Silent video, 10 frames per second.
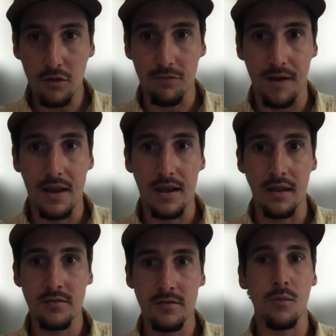your
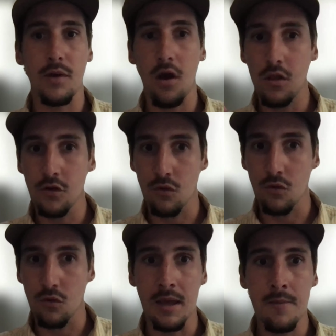findings and we all
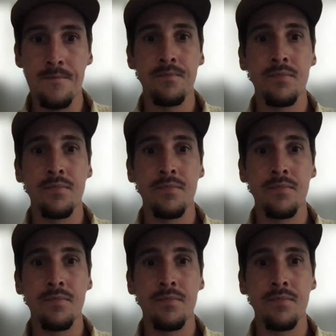agree